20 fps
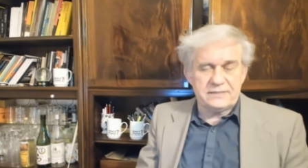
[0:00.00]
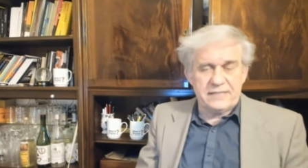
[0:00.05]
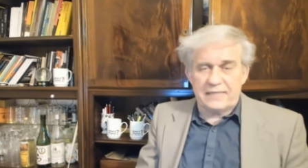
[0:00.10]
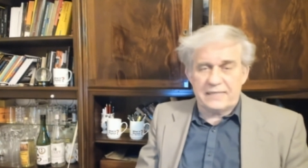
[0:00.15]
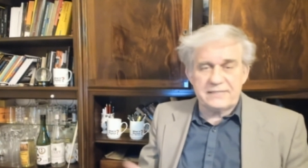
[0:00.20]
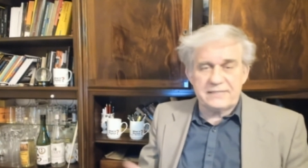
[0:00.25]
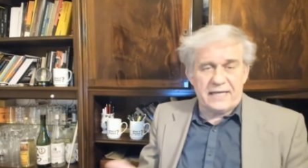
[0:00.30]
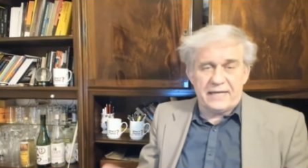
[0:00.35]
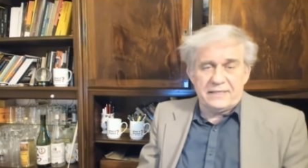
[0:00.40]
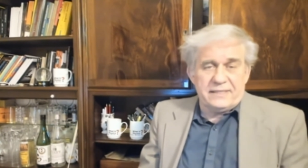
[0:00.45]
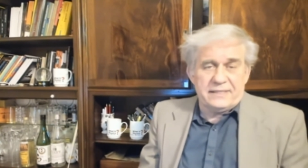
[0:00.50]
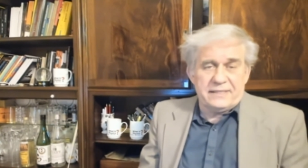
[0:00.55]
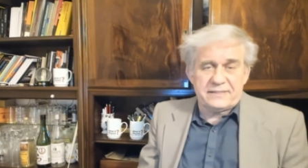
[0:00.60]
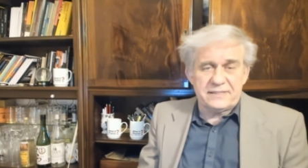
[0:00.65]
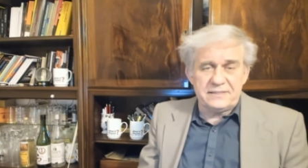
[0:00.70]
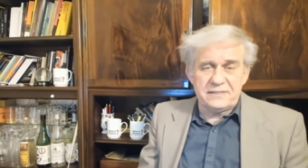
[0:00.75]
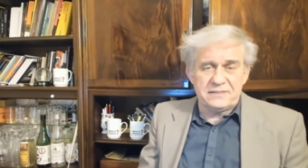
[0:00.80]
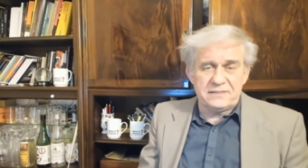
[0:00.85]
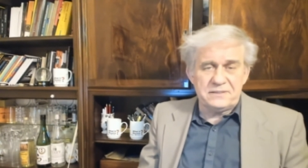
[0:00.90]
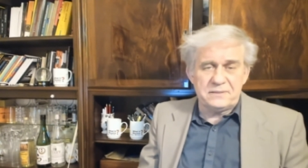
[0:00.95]
That's got
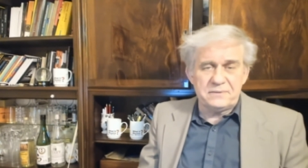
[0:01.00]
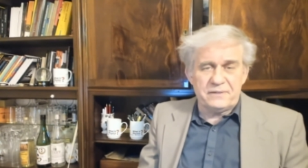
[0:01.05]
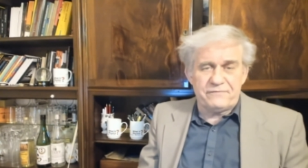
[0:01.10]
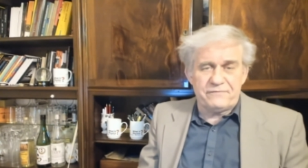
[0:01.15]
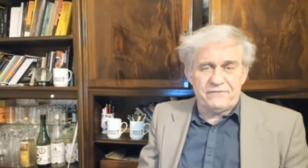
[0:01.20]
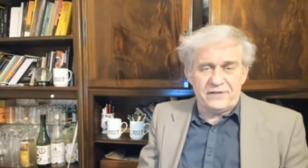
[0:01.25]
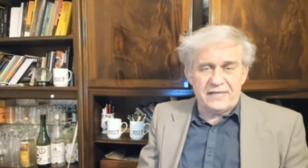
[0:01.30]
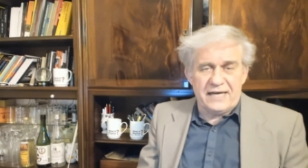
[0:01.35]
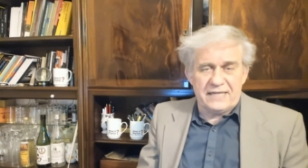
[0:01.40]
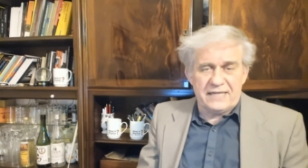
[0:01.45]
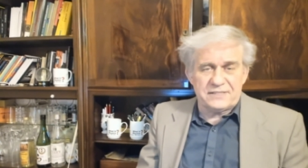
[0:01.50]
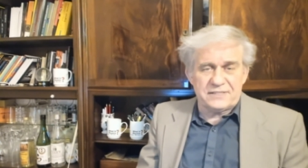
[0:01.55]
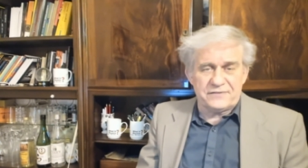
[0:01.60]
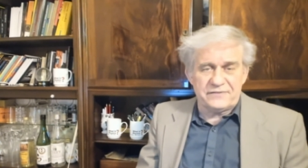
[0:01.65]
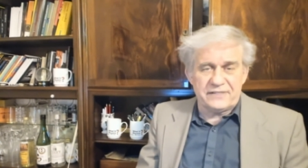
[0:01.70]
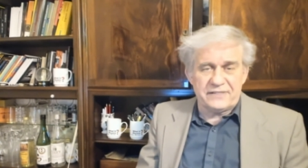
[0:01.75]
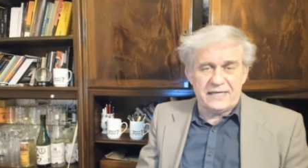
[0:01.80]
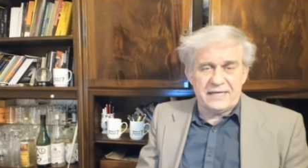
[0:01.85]
nothing to do with philosophy.